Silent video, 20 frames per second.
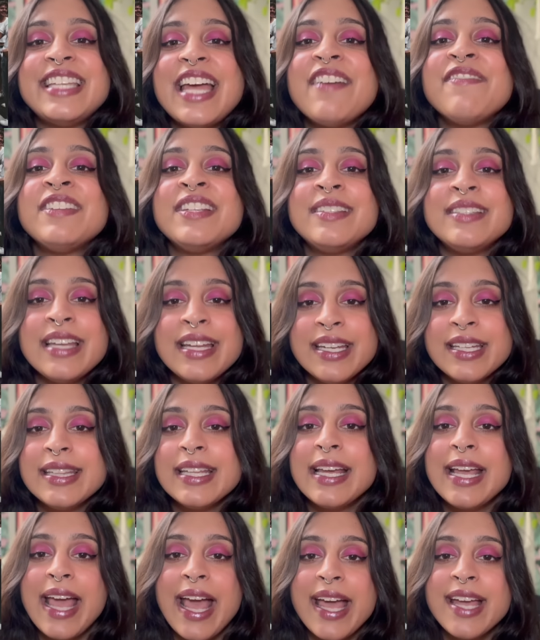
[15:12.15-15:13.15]
devastated
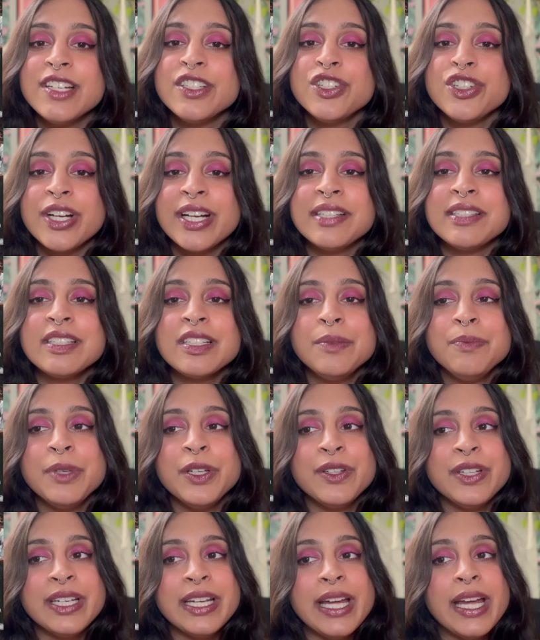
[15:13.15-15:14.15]
the gay and trans
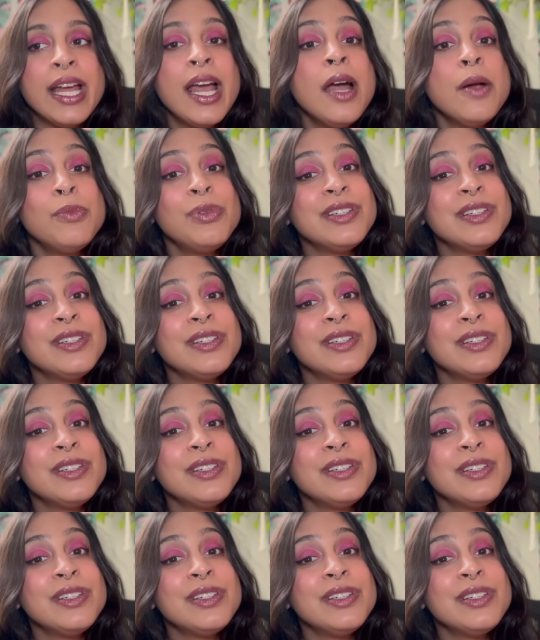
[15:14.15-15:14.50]
community,